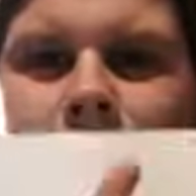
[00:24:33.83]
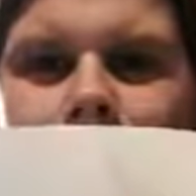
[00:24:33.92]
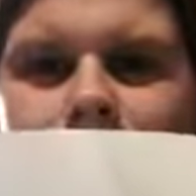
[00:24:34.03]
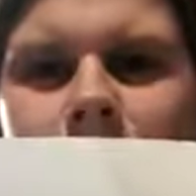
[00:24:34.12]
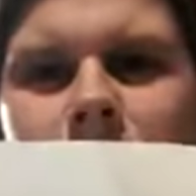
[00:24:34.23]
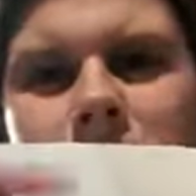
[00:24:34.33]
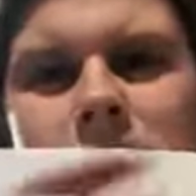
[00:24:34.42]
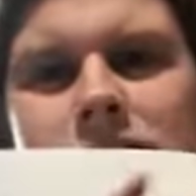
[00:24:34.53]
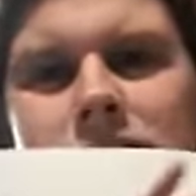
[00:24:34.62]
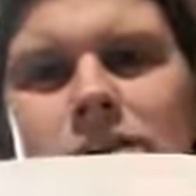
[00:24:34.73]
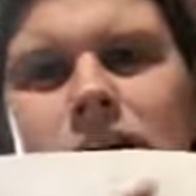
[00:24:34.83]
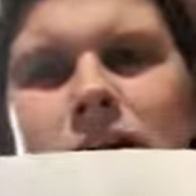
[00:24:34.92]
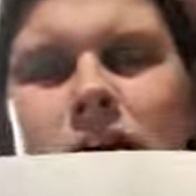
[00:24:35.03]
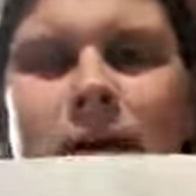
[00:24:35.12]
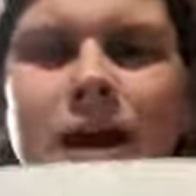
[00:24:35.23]
fibres
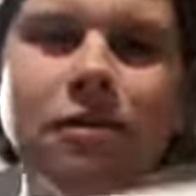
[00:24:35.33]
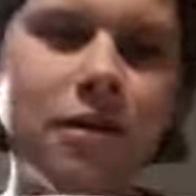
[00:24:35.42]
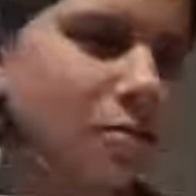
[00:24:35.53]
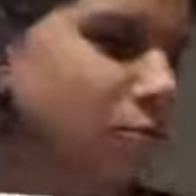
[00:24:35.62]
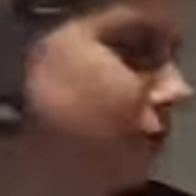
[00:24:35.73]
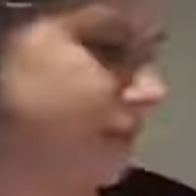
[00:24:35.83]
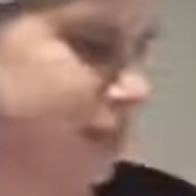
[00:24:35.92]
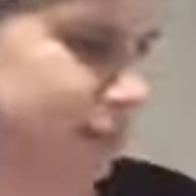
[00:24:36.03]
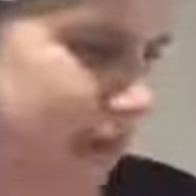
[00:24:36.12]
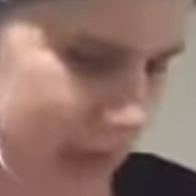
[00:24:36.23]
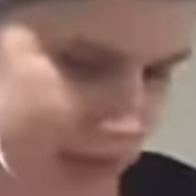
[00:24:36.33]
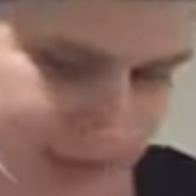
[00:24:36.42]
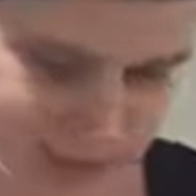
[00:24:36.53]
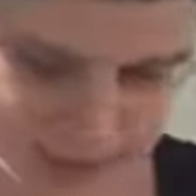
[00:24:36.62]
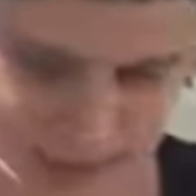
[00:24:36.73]
come out and move into
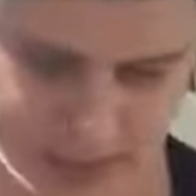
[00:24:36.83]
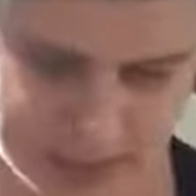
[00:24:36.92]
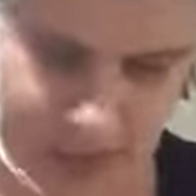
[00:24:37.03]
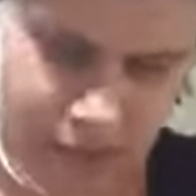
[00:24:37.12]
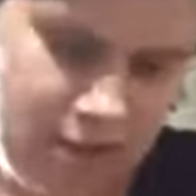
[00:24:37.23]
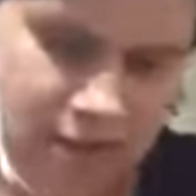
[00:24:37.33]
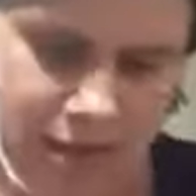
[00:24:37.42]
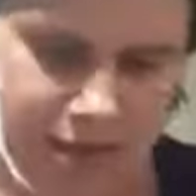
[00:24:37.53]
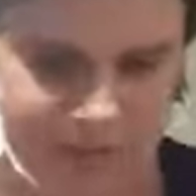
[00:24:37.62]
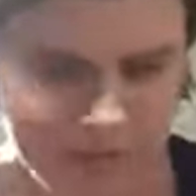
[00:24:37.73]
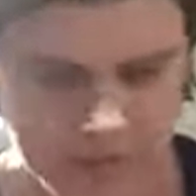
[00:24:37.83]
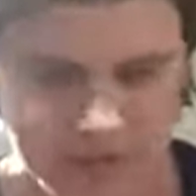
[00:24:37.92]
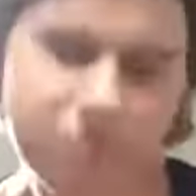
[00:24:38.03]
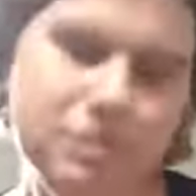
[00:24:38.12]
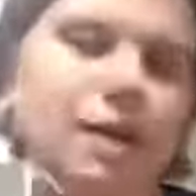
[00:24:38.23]
place, and it's making
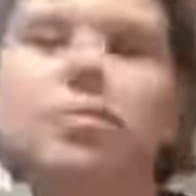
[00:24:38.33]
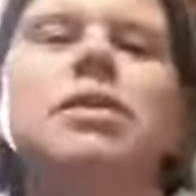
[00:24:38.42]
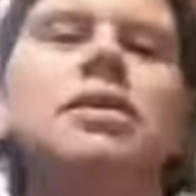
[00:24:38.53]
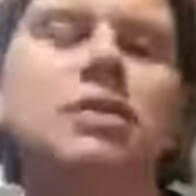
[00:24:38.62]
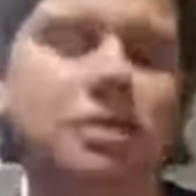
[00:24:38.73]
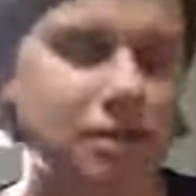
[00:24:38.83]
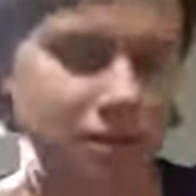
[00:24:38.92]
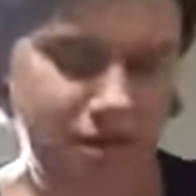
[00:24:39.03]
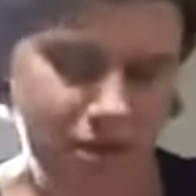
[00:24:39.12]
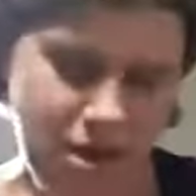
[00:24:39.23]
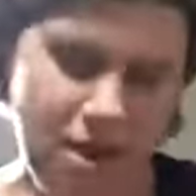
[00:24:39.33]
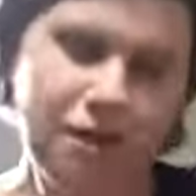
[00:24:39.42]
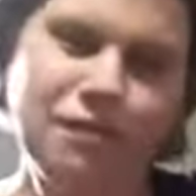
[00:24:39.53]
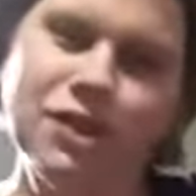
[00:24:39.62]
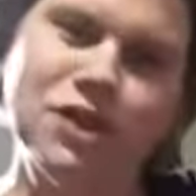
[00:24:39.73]
your wrap
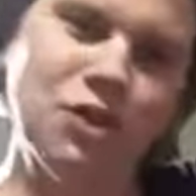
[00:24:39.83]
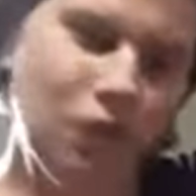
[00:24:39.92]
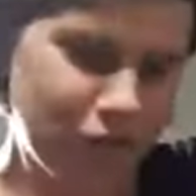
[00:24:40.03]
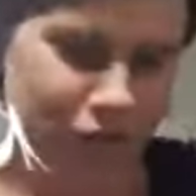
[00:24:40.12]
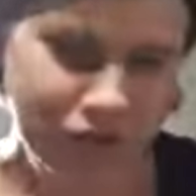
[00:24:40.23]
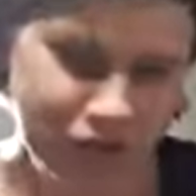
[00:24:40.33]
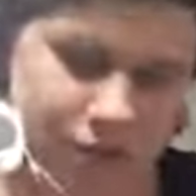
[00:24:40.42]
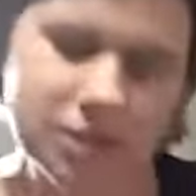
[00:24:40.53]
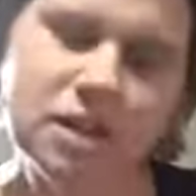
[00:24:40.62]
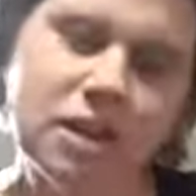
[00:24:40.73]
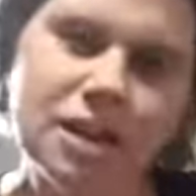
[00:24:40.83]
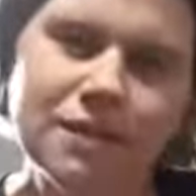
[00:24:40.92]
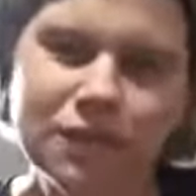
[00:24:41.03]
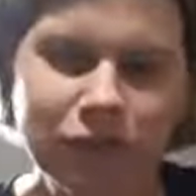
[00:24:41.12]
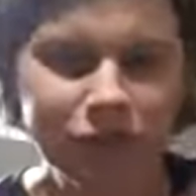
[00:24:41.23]
lovely and soft and snuggly
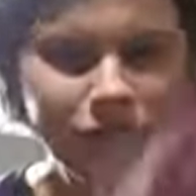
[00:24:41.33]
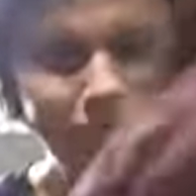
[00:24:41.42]
for your